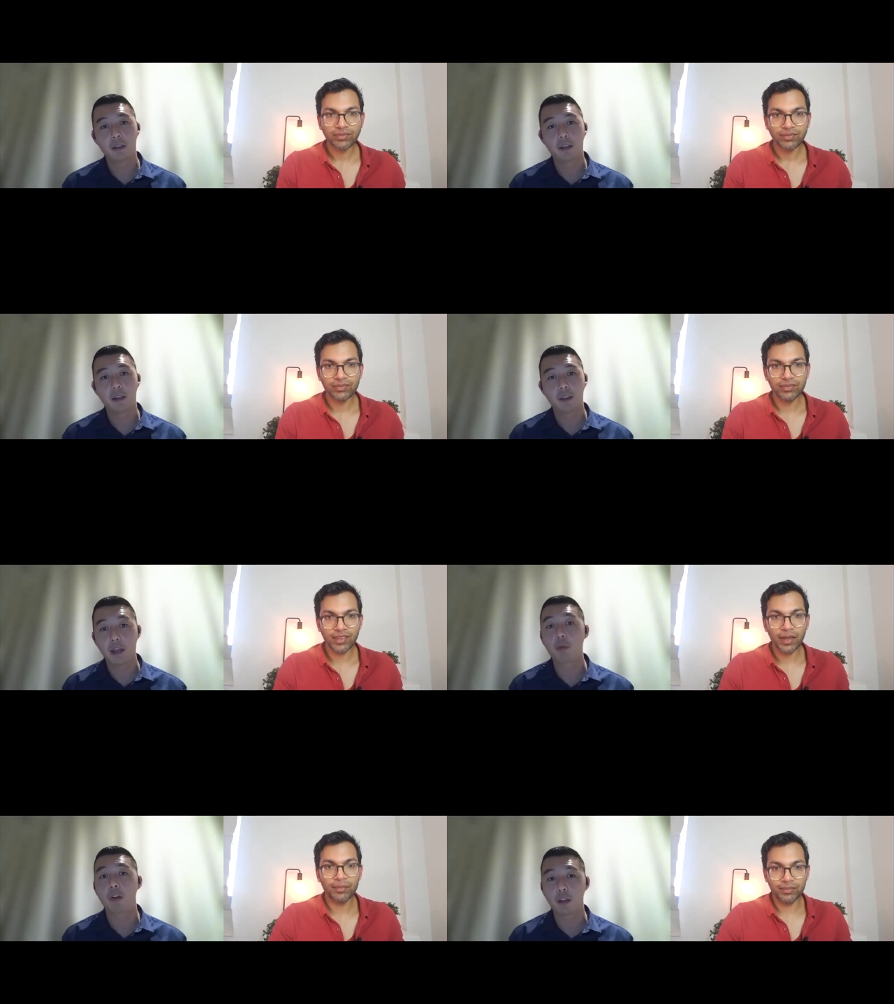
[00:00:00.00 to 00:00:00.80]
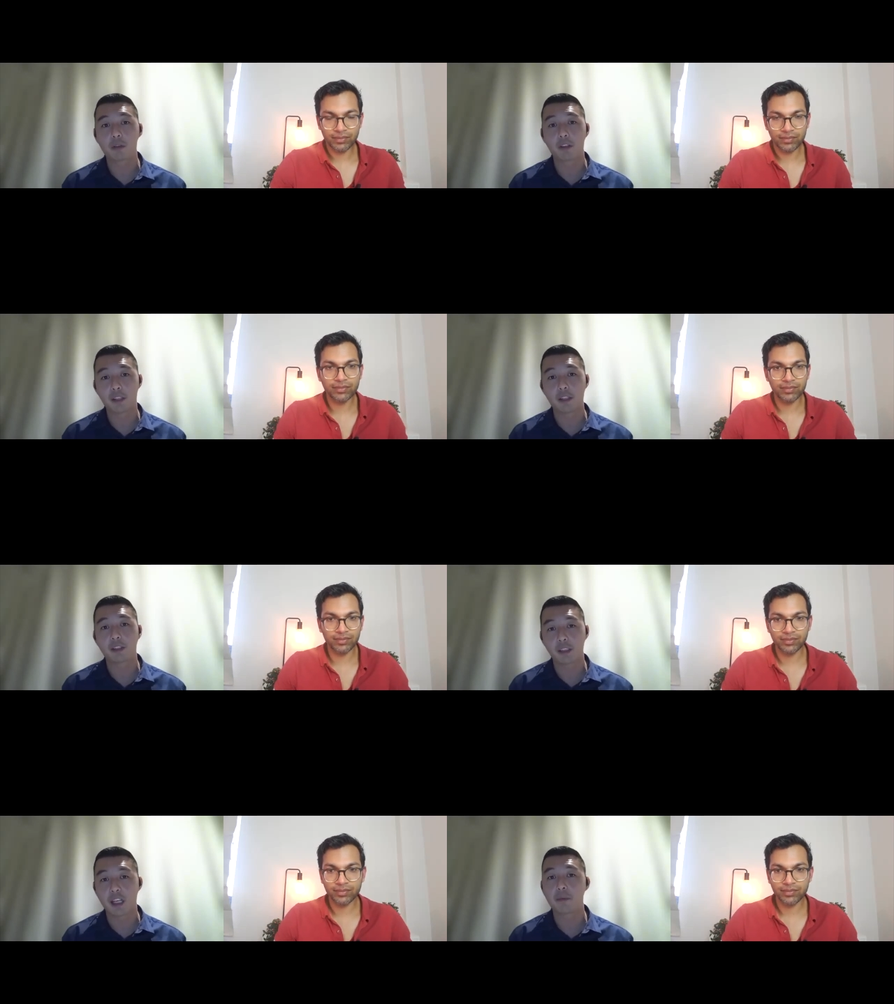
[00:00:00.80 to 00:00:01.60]
Speaker 1: and that will increase their
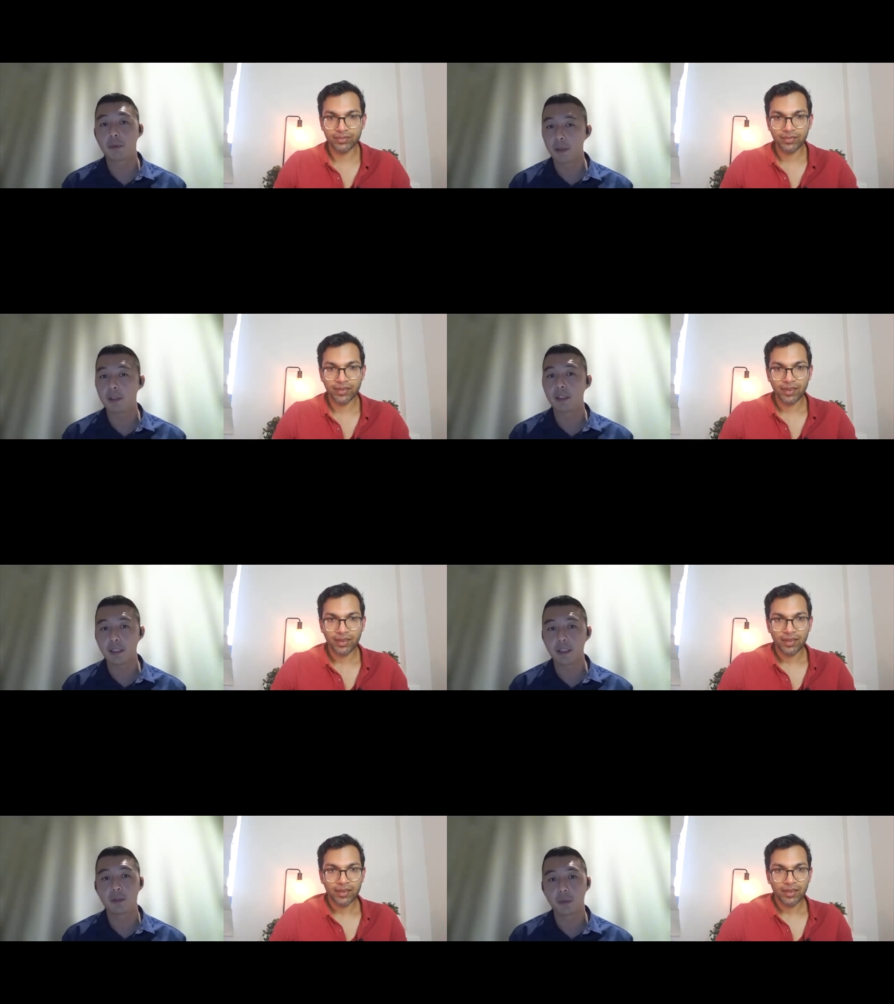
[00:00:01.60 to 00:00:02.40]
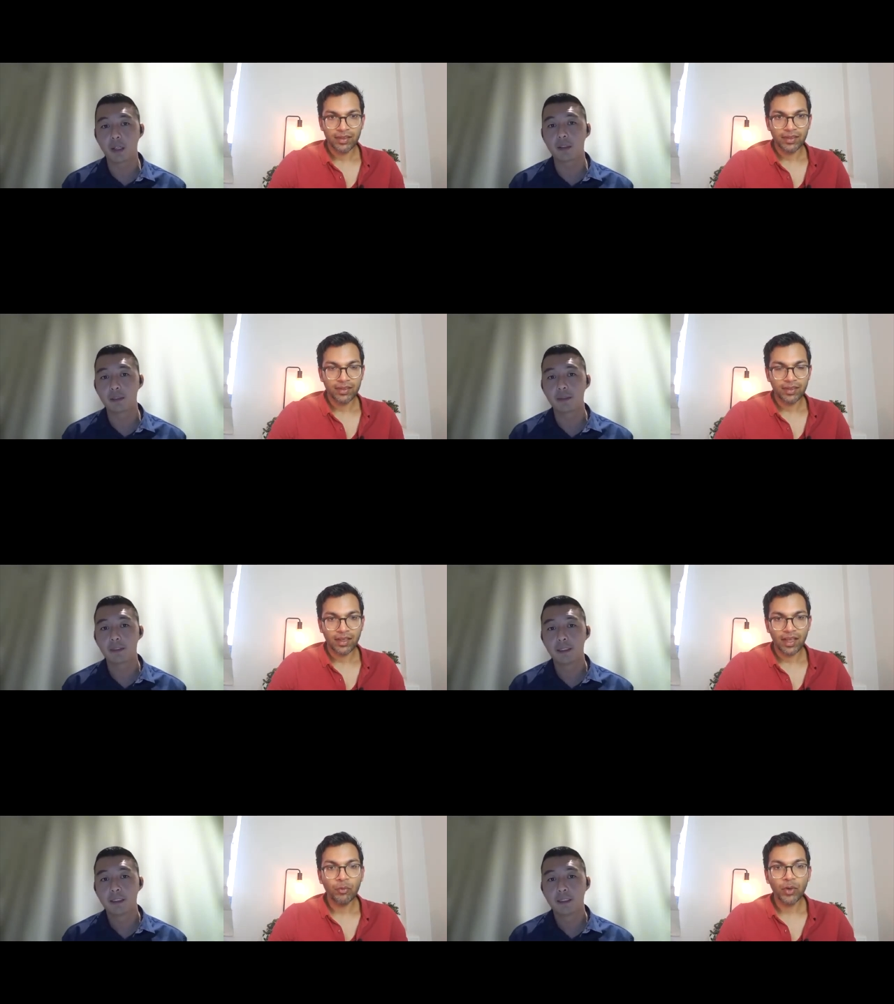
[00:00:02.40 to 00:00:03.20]
susceptibility as well.
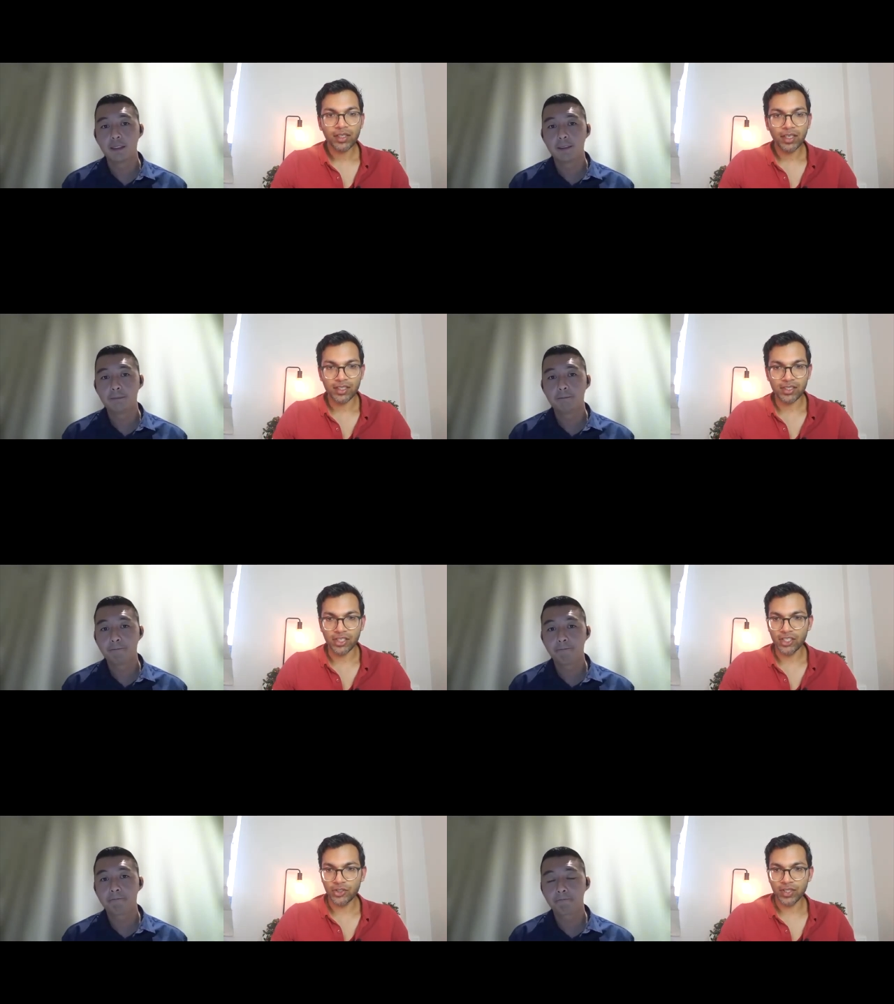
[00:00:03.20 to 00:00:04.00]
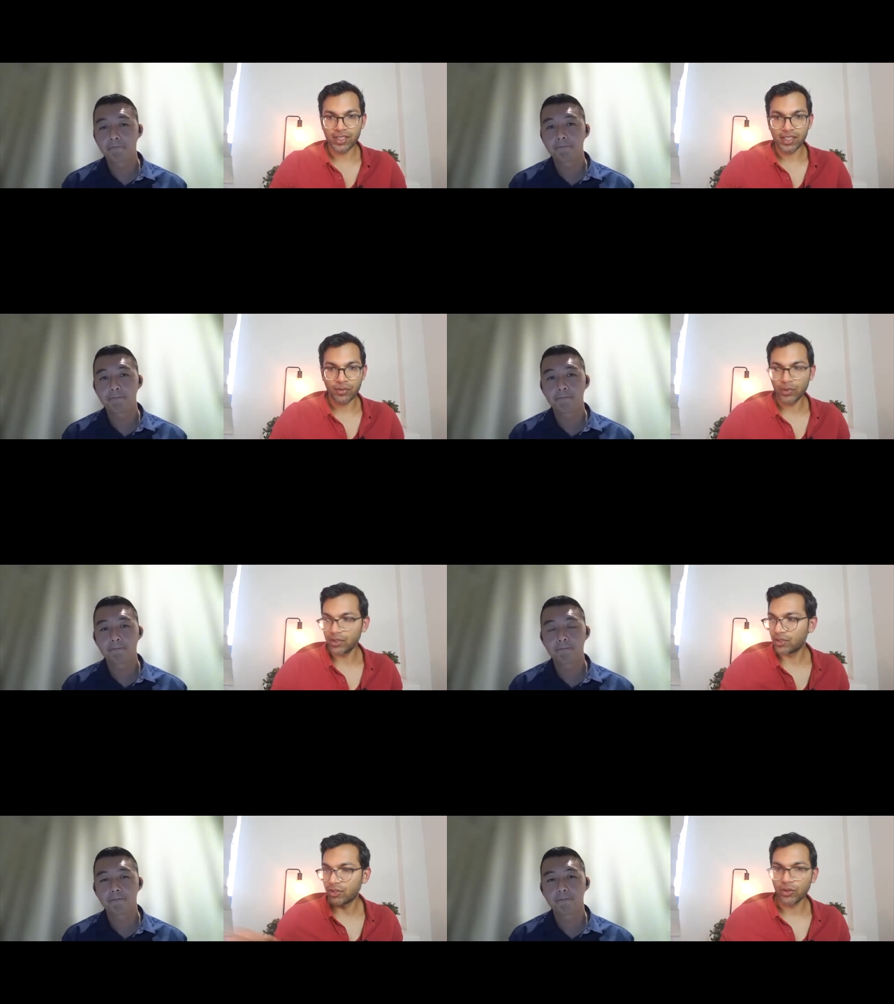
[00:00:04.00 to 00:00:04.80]
And what kind of surgeries then
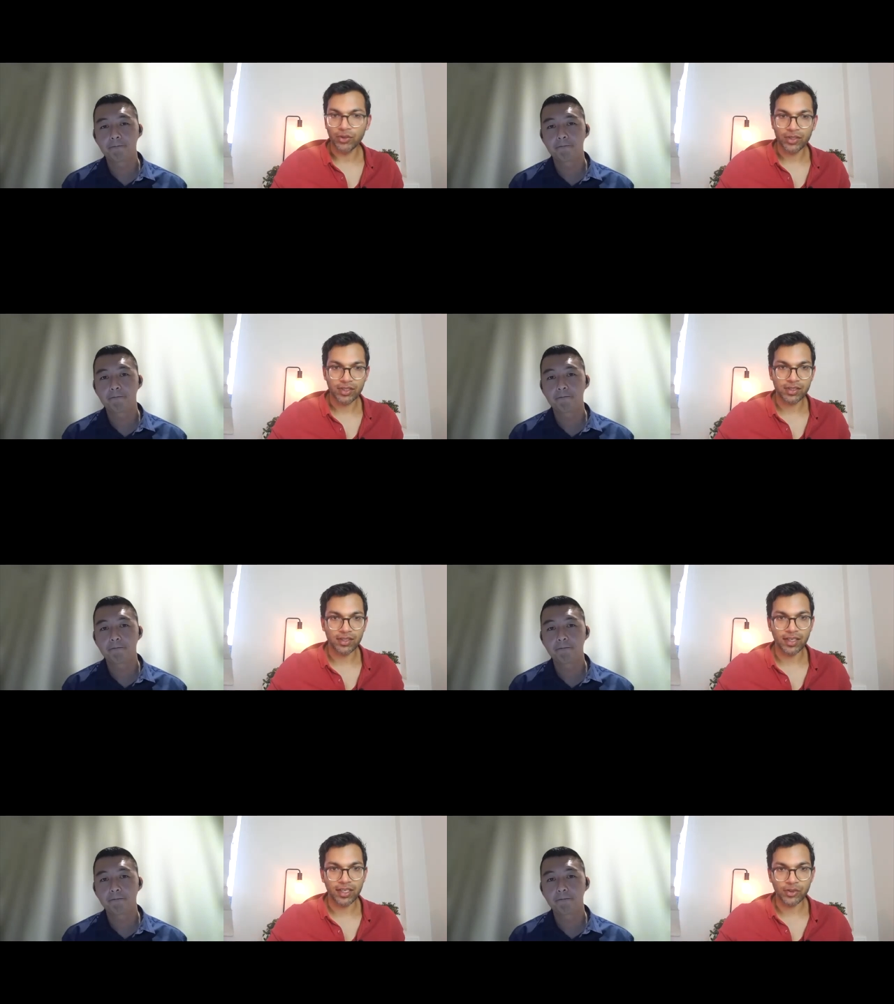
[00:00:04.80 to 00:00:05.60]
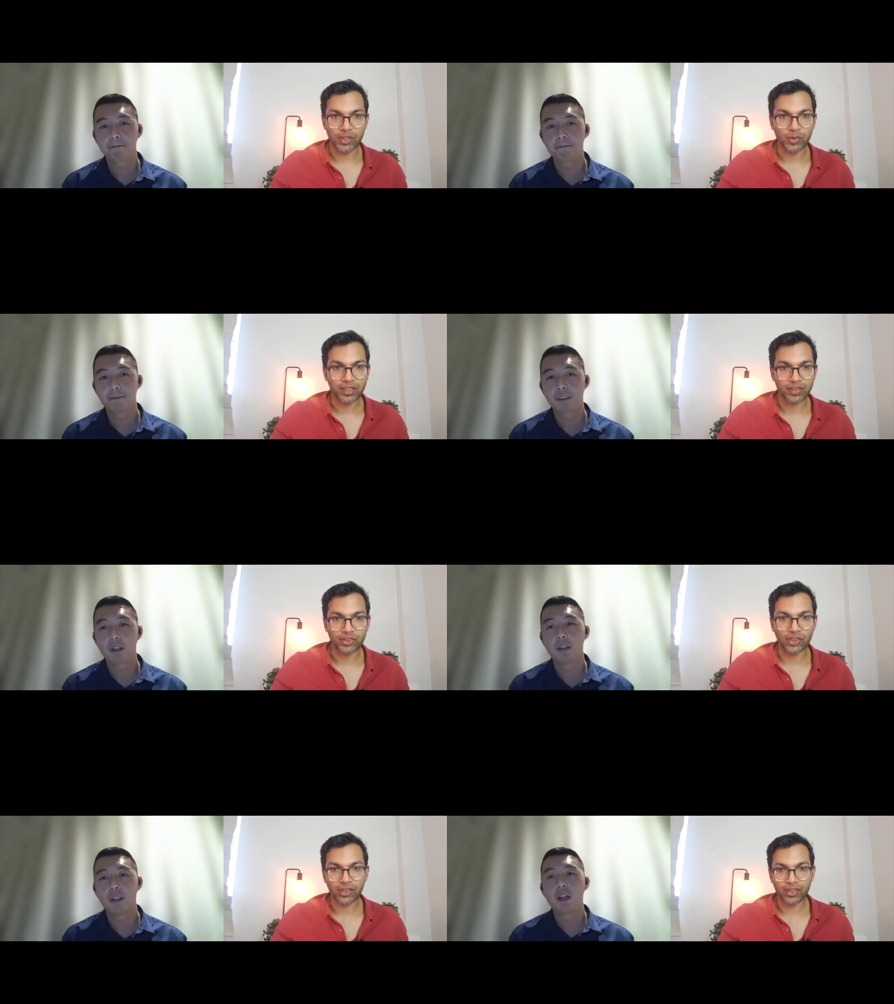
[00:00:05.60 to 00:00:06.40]
would cause an increased risk of
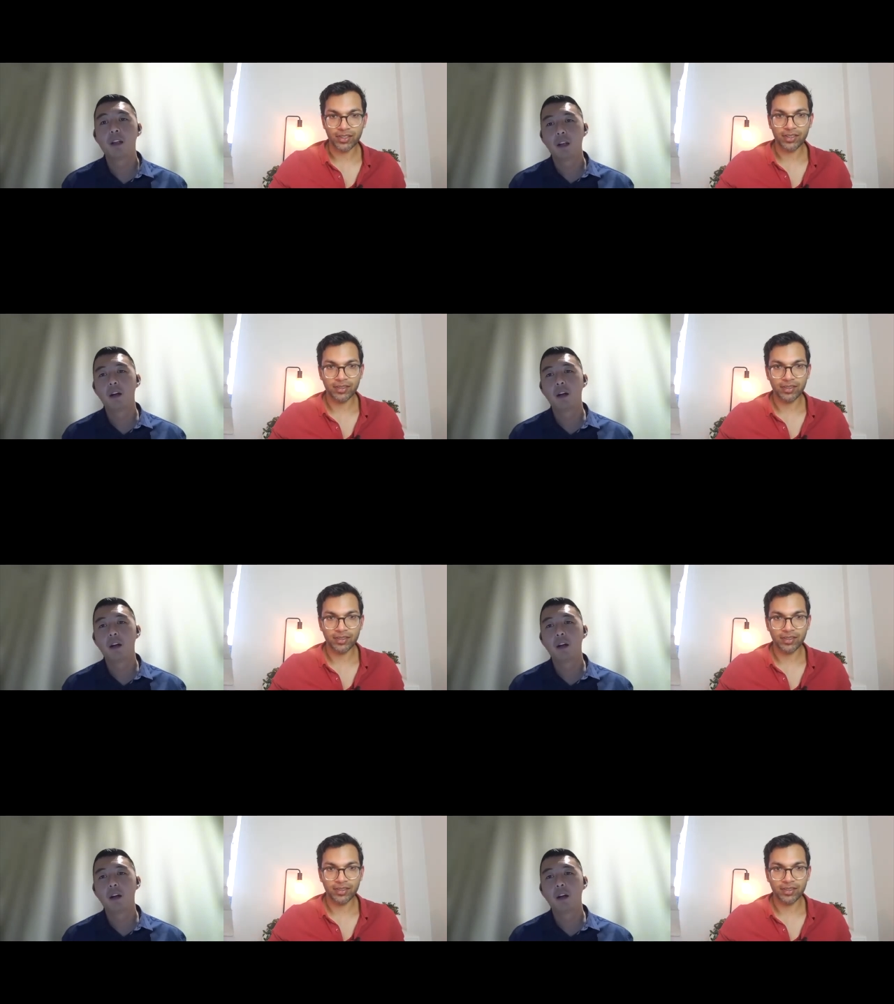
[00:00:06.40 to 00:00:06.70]
stroke?